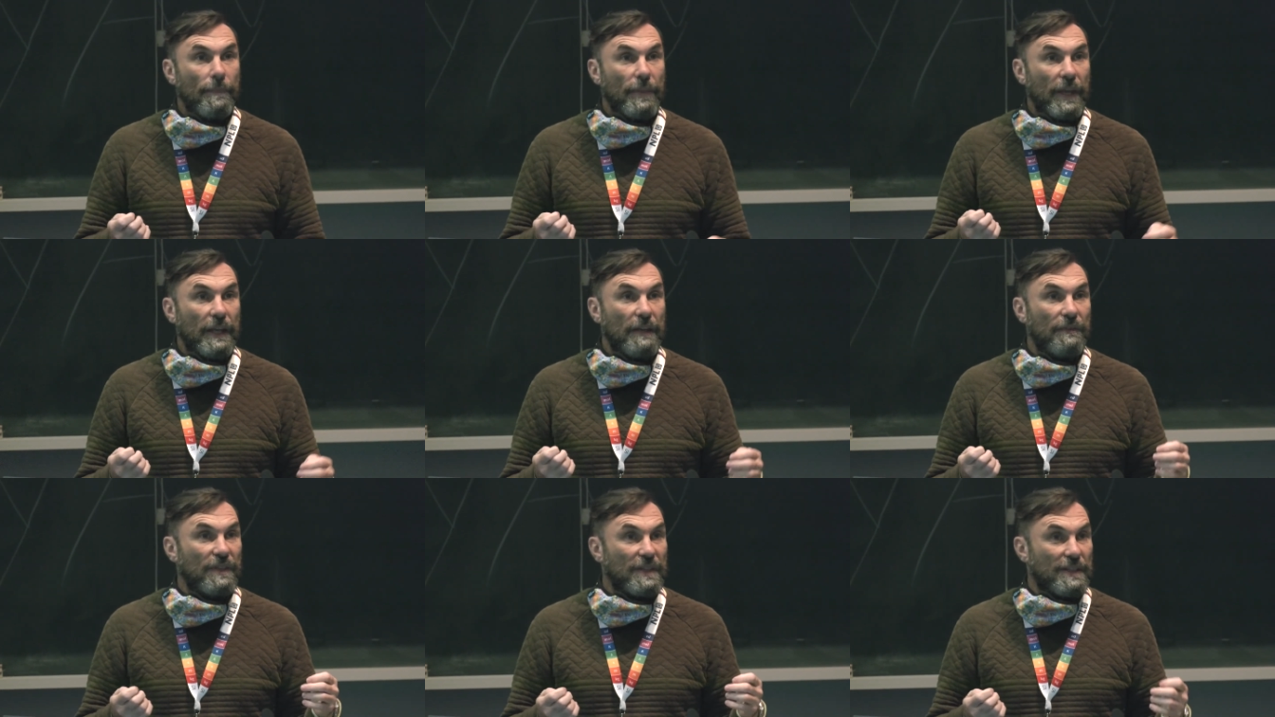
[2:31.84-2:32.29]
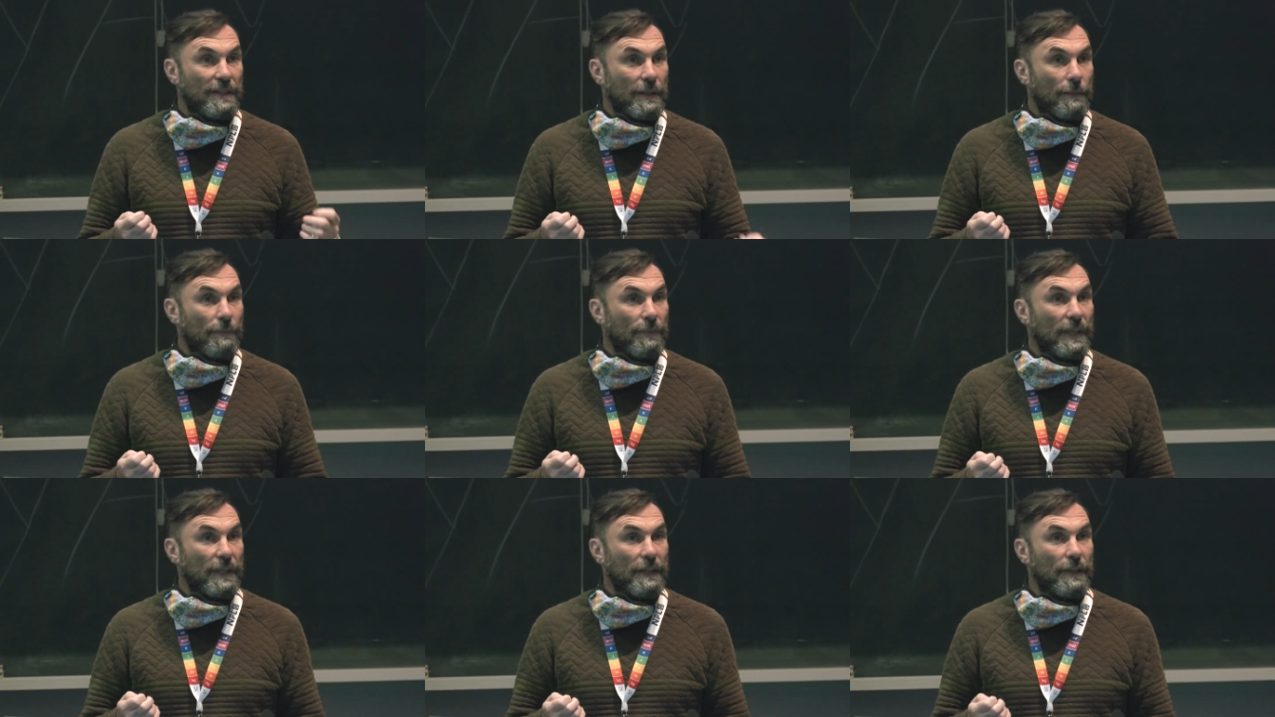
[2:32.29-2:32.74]
And if it's
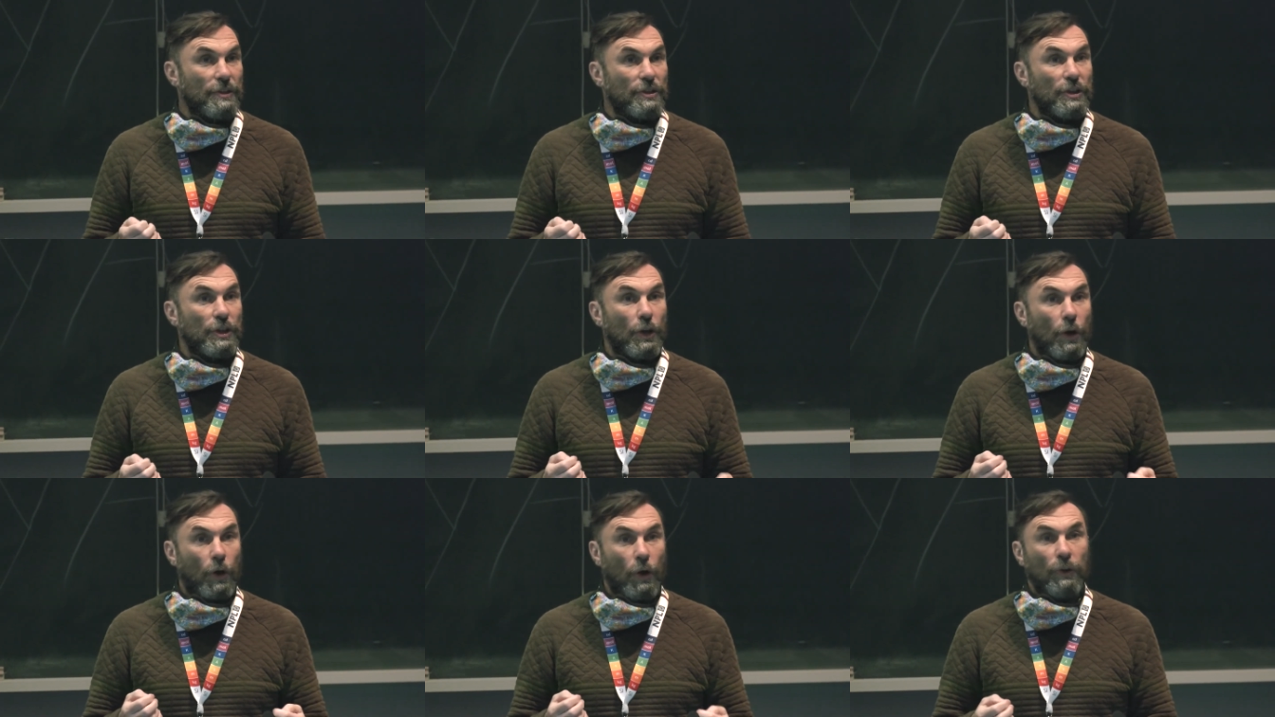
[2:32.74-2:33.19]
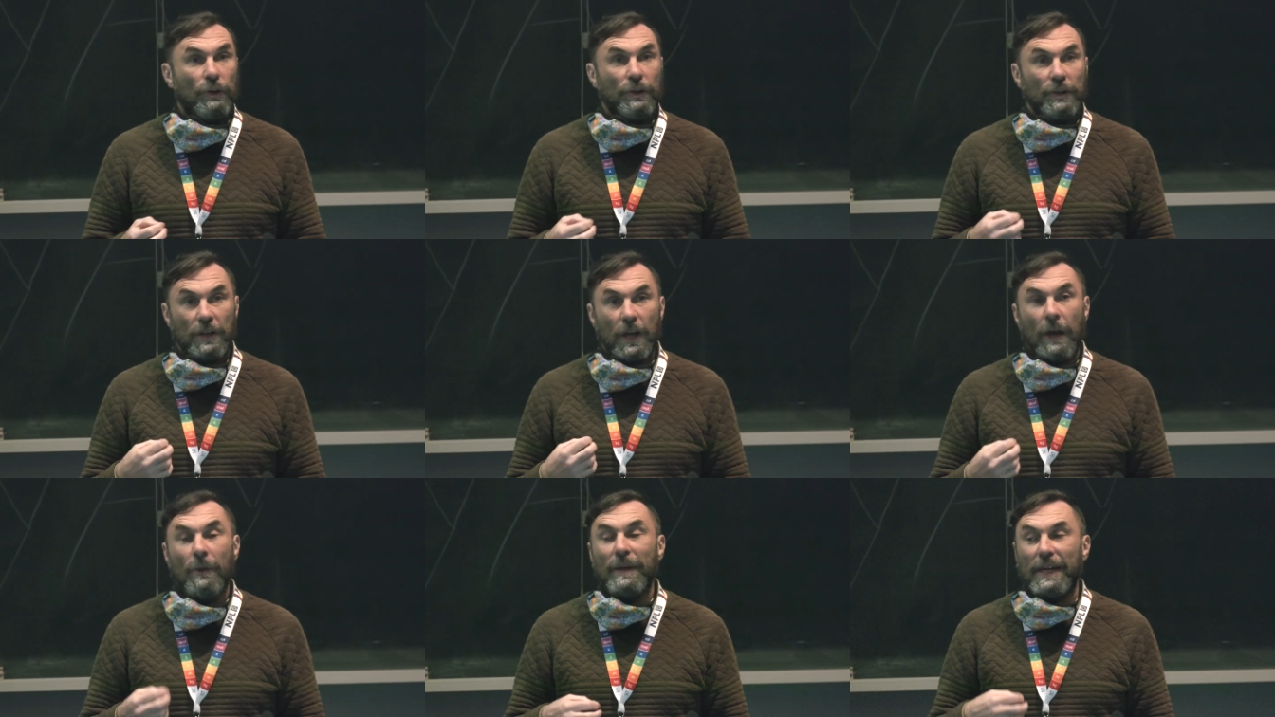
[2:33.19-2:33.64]
something that's an
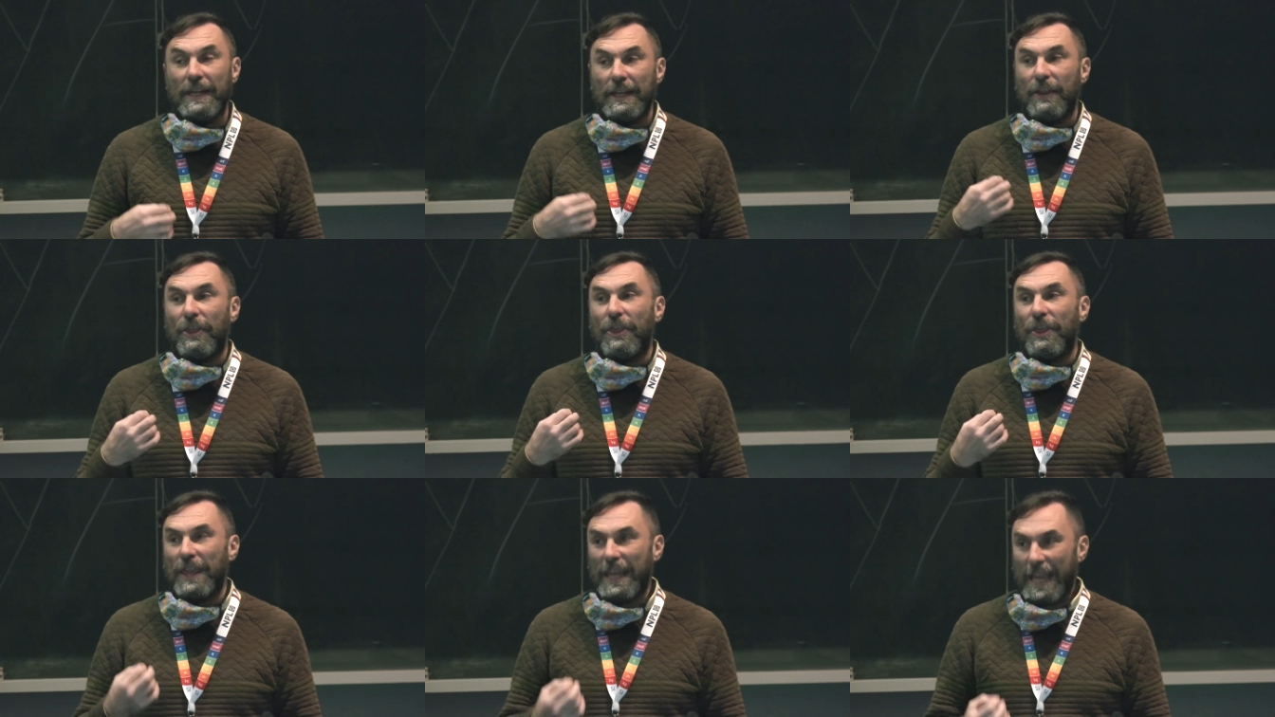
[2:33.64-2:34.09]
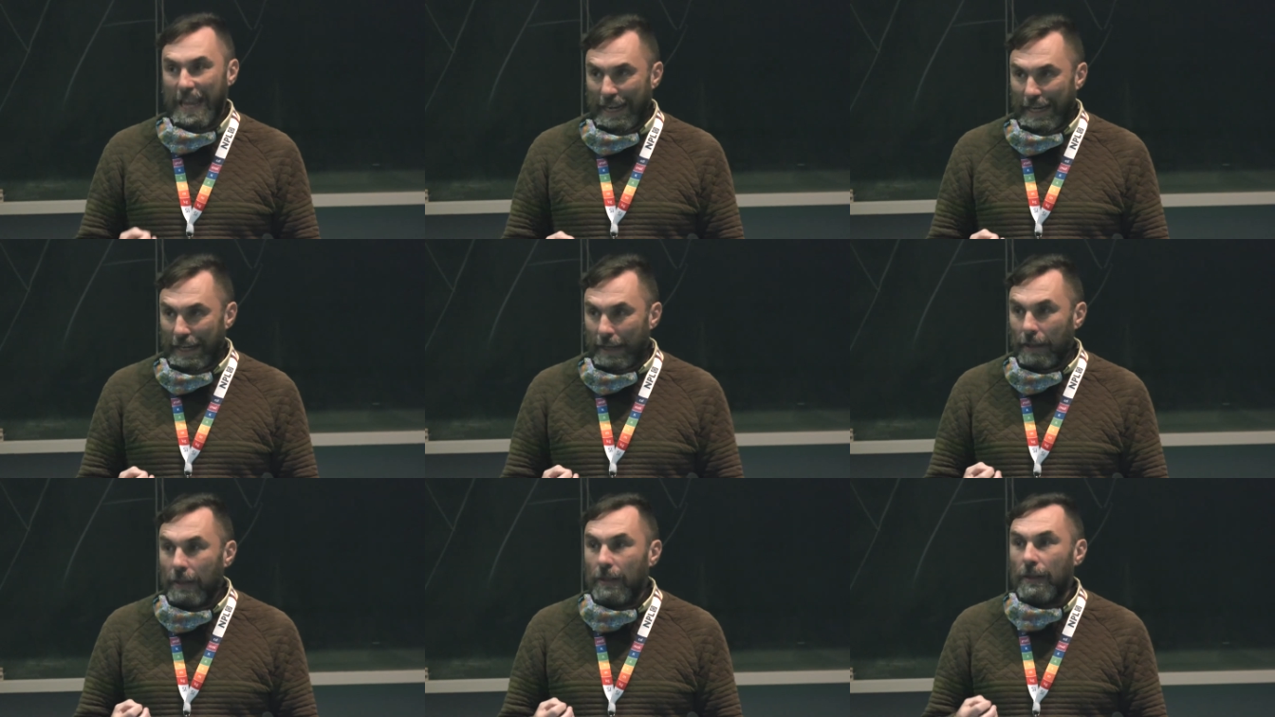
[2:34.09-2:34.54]
ongoing
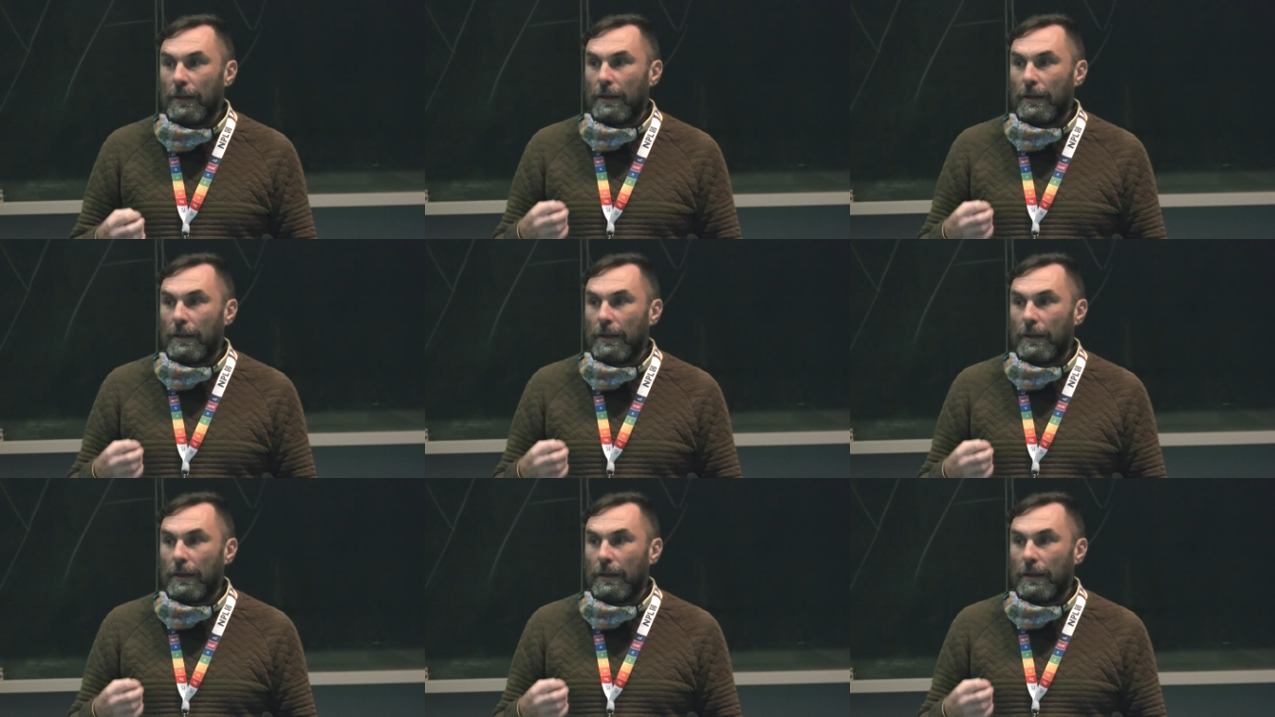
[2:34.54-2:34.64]
thing,